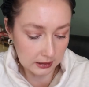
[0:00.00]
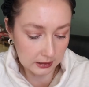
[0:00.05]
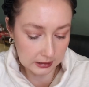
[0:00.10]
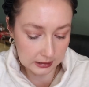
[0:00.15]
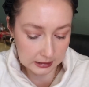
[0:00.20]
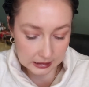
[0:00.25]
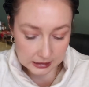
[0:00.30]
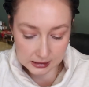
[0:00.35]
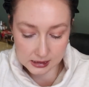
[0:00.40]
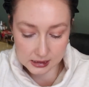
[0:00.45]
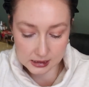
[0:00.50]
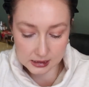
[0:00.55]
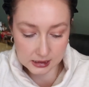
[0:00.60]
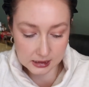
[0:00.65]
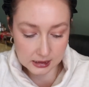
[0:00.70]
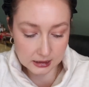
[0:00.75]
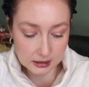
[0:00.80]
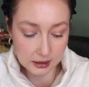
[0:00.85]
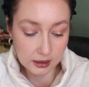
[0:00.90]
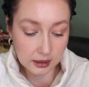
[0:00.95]

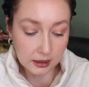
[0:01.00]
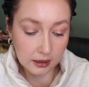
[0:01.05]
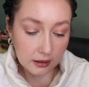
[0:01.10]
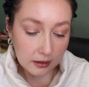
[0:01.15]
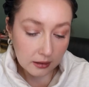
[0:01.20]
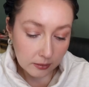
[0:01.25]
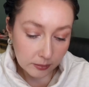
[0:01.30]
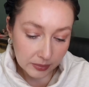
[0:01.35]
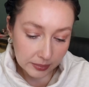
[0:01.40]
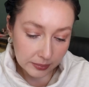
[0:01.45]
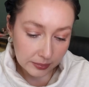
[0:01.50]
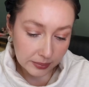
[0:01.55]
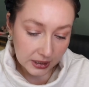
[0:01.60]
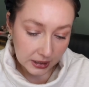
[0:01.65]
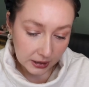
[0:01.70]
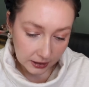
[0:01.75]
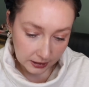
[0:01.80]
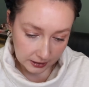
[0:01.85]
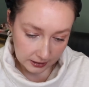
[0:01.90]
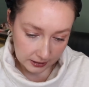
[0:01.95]
This could be
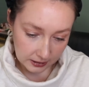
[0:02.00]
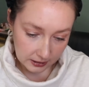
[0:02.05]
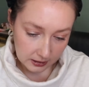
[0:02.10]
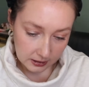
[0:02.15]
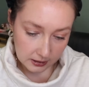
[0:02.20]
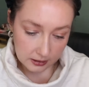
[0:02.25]
good.